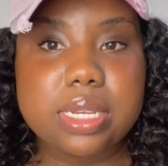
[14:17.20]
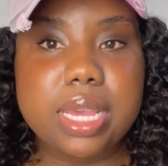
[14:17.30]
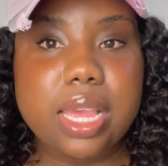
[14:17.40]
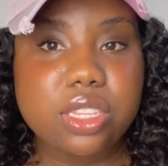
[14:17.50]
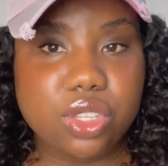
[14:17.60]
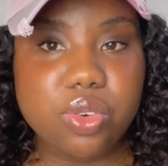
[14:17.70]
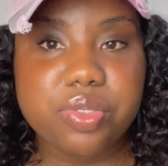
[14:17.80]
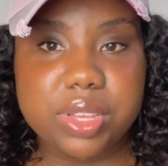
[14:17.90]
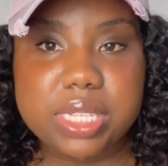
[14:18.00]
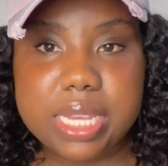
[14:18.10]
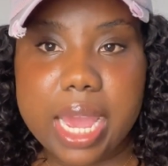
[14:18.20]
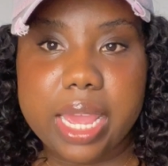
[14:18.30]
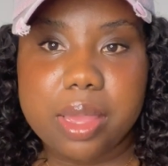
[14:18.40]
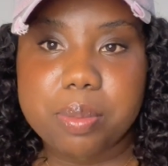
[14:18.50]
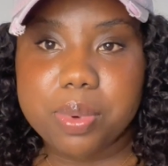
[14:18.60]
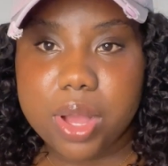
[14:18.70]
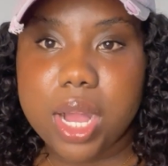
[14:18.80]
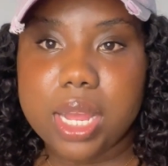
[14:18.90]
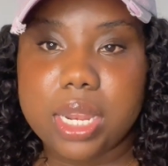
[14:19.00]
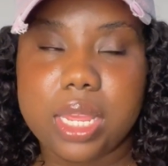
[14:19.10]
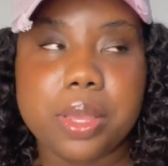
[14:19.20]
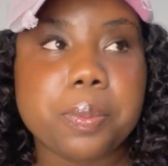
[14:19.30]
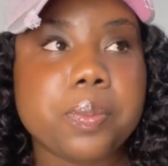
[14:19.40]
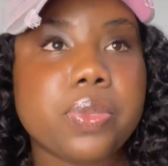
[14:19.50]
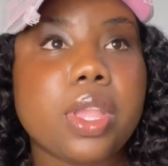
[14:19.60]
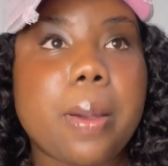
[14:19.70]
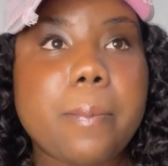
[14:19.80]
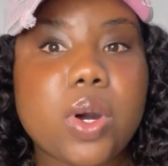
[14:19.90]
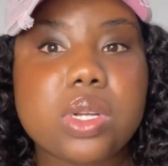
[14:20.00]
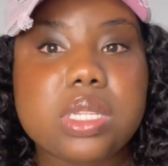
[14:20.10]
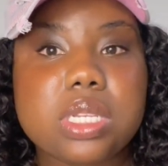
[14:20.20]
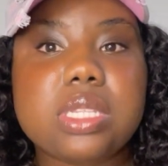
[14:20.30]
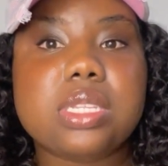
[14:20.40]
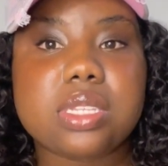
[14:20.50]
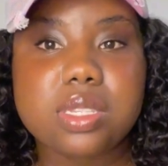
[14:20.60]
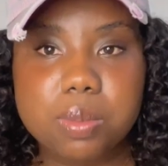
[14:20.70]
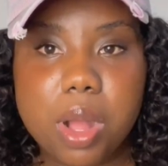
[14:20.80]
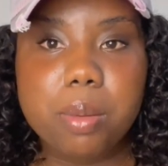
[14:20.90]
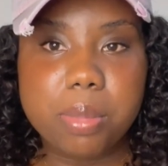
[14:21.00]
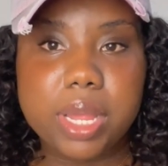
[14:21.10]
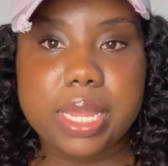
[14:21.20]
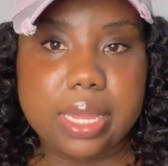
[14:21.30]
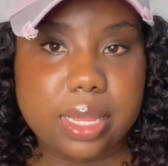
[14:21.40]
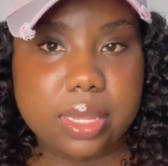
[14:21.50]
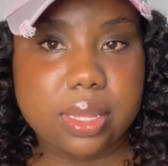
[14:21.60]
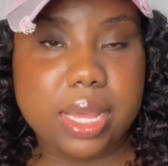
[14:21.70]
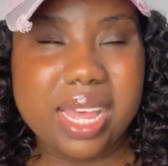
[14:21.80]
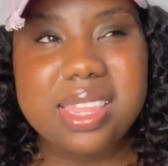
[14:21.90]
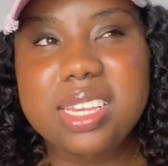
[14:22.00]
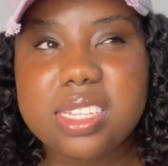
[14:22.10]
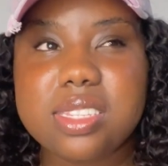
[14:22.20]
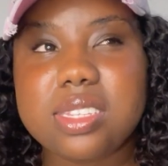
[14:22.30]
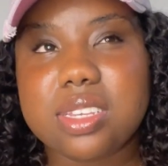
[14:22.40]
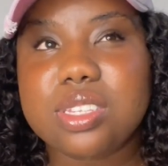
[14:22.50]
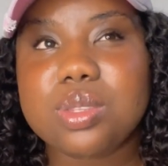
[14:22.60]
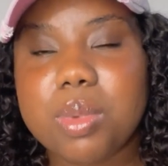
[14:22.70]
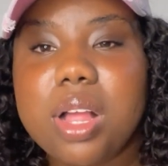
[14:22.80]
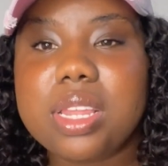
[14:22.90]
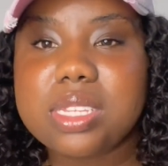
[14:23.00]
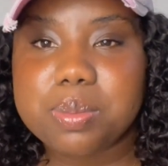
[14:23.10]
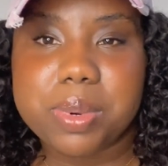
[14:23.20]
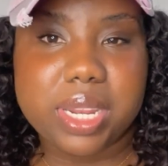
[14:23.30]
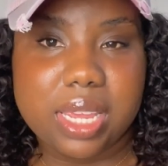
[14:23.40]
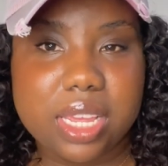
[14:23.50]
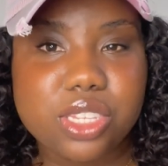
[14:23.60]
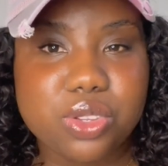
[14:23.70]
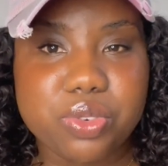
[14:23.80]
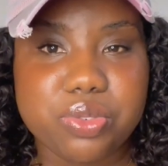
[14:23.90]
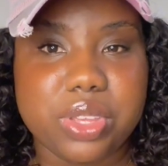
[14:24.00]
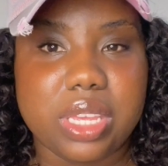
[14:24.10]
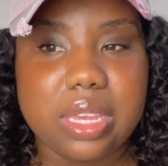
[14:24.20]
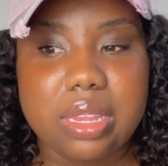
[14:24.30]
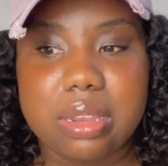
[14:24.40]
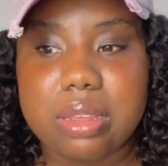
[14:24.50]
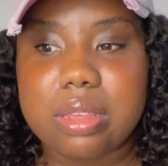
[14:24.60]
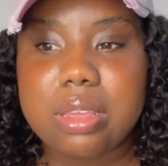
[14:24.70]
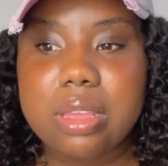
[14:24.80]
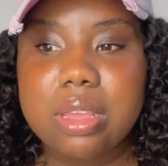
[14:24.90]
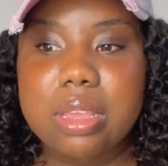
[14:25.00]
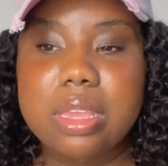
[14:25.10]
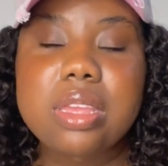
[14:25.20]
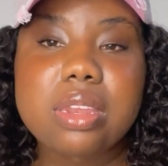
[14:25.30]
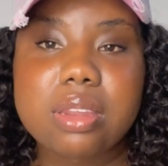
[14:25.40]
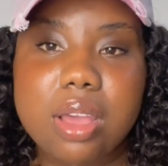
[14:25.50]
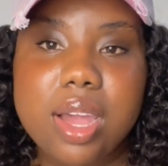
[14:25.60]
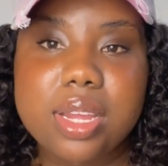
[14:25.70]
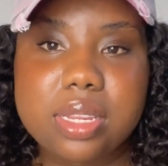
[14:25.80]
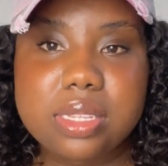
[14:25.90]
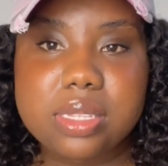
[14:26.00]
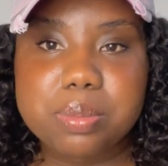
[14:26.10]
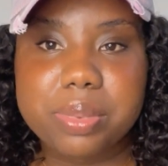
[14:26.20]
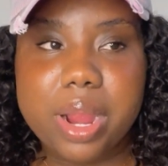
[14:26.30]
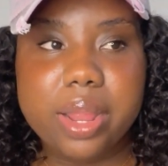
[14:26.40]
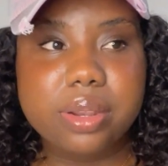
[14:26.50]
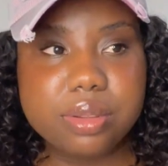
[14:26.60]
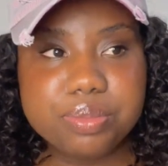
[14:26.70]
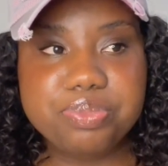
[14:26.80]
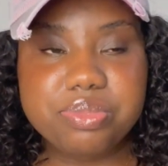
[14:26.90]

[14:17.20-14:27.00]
SUV type Audi, but it's the small body. I think it's the smallest body SUV in Audi's brand.